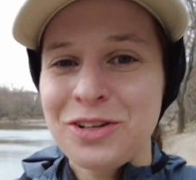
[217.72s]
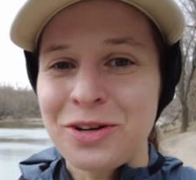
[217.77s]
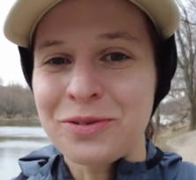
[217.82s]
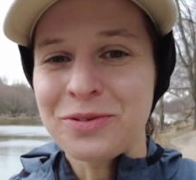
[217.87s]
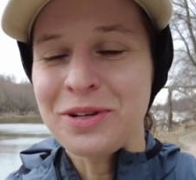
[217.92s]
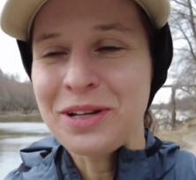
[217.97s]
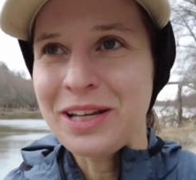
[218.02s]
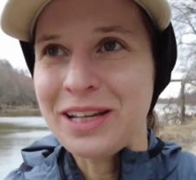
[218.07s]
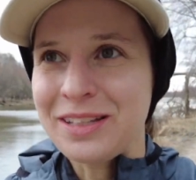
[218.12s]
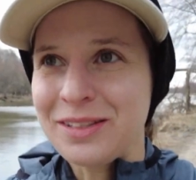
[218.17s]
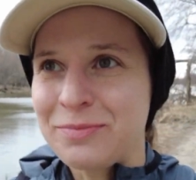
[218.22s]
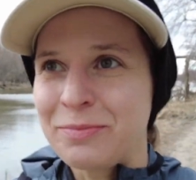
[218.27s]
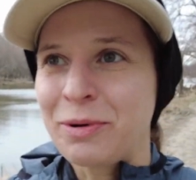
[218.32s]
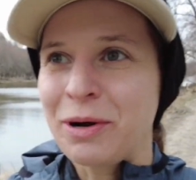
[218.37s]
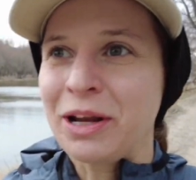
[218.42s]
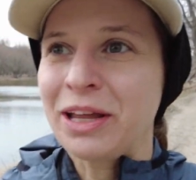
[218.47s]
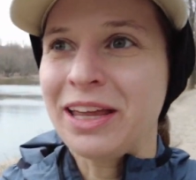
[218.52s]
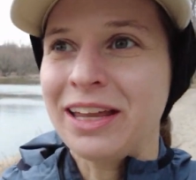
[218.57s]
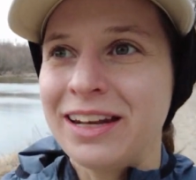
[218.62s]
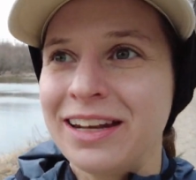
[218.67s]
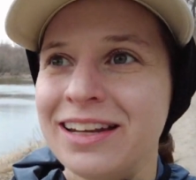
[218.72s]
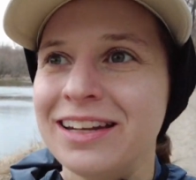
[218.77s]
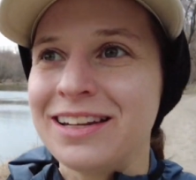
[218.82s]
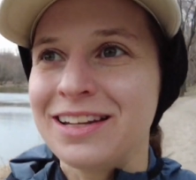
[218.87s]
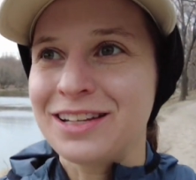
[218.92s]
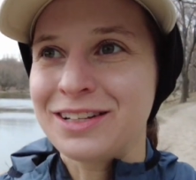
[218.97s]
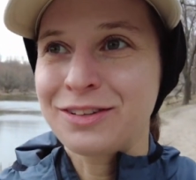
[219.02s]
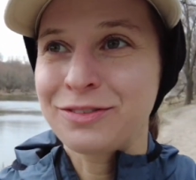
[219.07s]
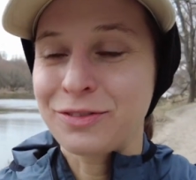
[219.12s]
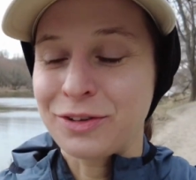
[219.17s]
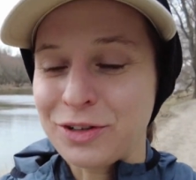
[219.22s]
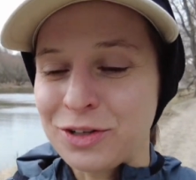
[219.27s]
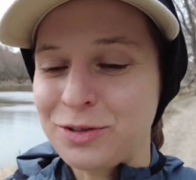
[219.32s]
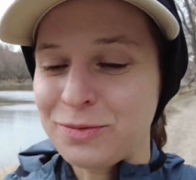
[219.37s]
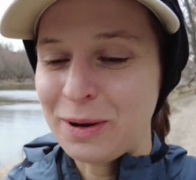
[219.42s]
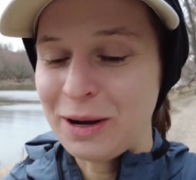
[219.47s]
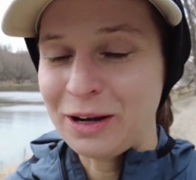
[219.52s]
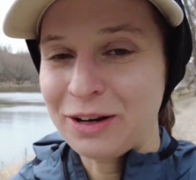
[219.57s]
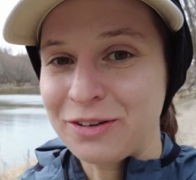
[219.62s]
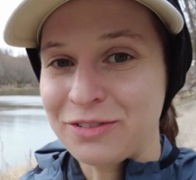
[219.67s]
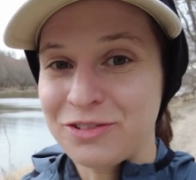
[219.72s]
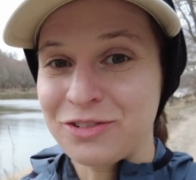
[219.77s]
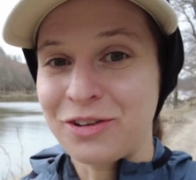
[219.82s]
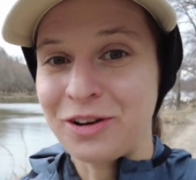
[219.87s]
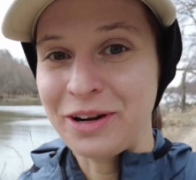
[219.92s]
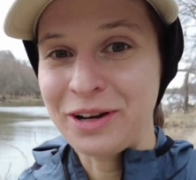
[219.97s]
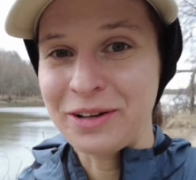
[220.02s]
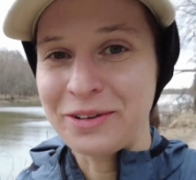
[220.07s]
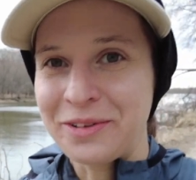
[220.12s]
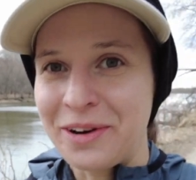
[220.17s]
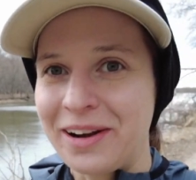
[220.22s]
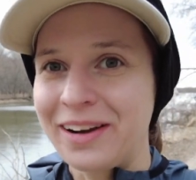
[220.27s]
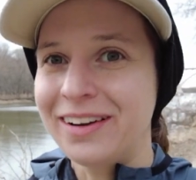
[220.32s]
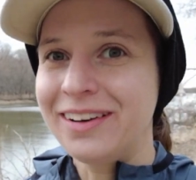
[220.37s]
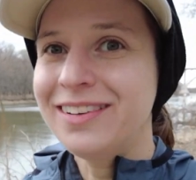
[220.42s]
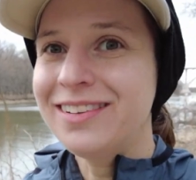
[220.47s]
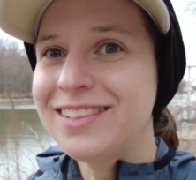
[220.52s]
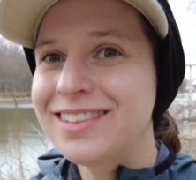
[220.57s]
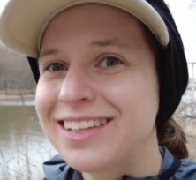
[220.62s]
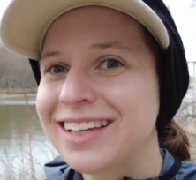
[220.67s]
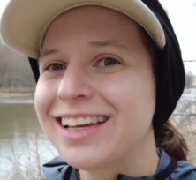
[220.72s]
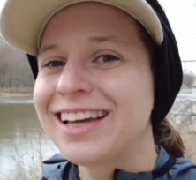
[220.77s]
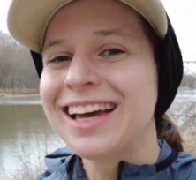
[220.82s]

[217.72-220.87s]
Tony is breaking in his first pair of trail runners.